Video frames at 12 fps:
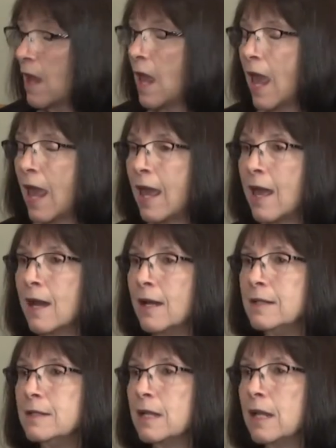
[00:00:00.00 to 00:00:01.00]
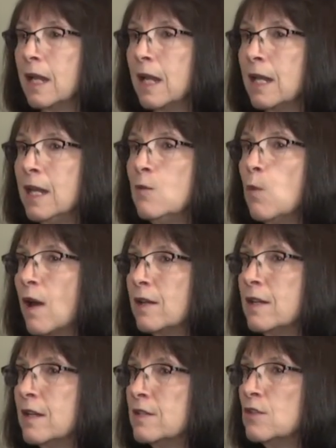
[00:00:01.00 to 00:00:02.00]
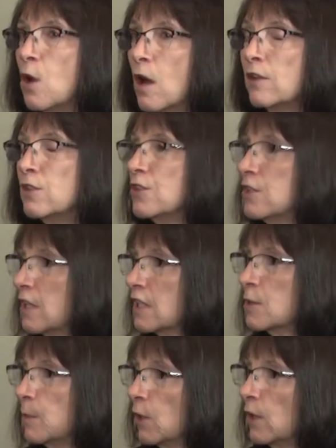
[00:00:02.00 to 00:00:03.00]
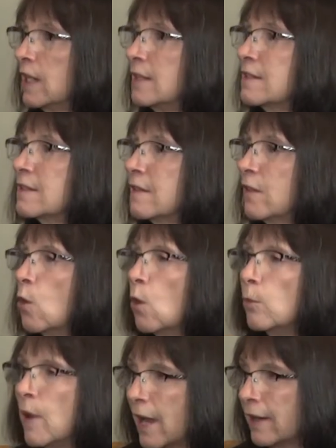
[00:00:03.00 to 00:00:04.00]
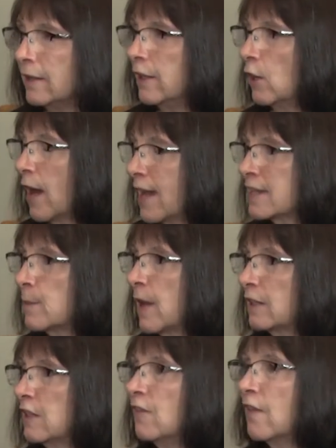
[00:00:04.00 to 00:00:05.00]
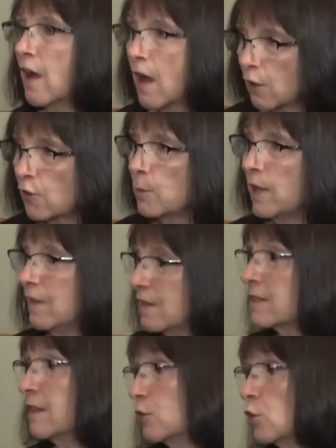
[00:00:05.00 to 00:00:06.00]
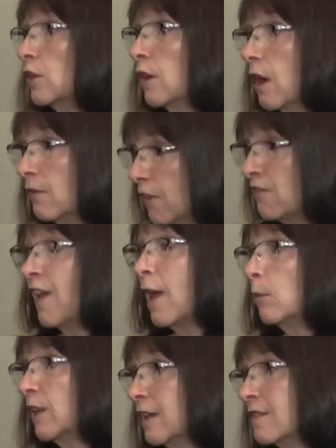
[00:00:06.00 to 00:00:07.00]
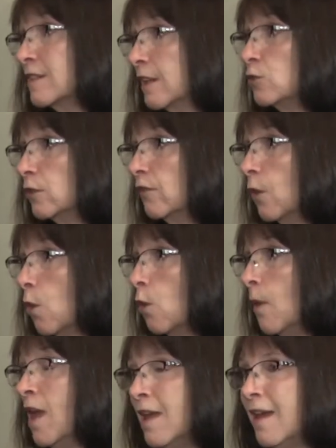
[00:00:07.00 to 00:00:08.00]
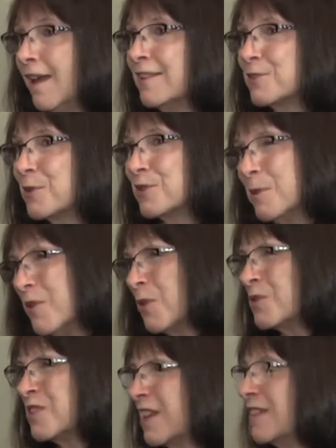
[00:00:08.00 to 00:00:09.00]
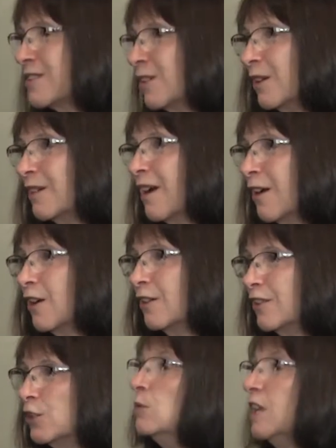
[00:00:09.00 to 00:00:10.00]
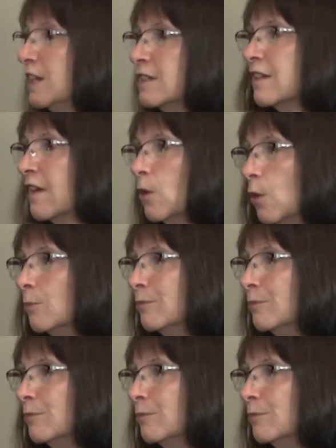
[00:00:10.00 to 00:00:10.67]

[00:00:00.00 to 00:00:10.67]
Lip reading: and he wanted his daughters to experience the whole pioneer aspect of the hearth being the center of the family and center of the home. And so some of those things are unique to the home.